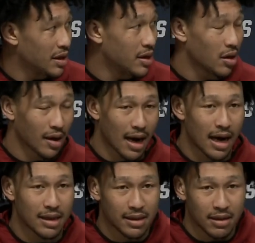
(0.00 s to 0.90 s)
these other
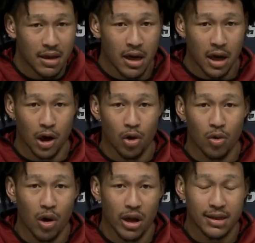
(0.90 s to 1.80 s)
guys and knowing
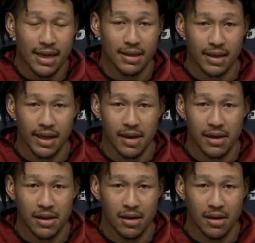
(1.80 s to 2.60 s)
what it takes to get there.